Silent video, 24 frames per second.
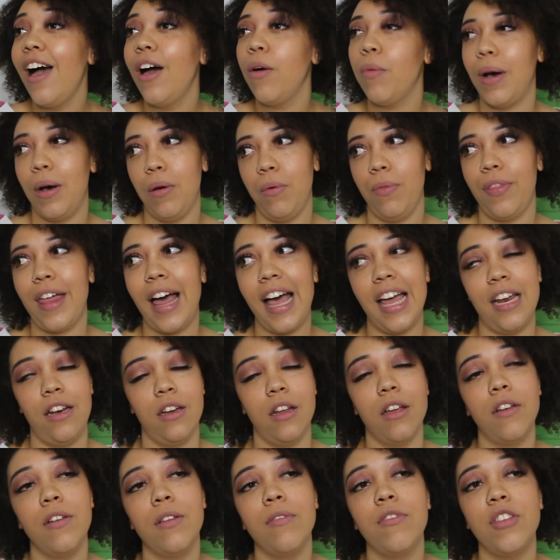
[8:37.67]
Well, that
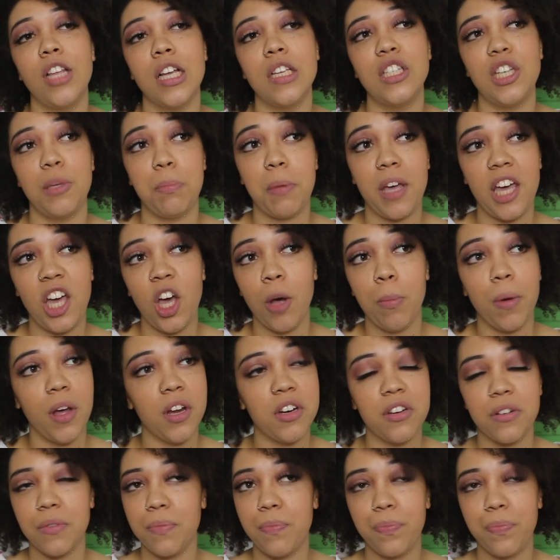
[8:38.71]
and dusty pink,
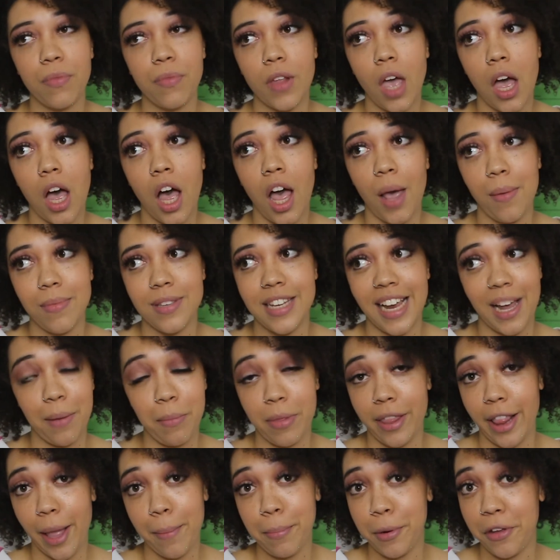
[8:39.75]
but I'm sticking
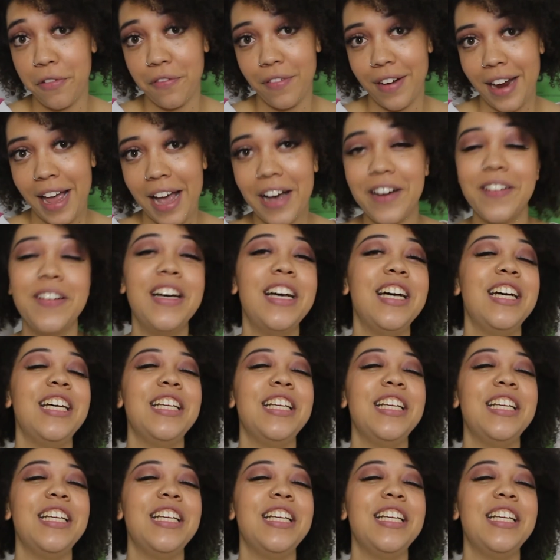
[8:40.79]
with light blue for now.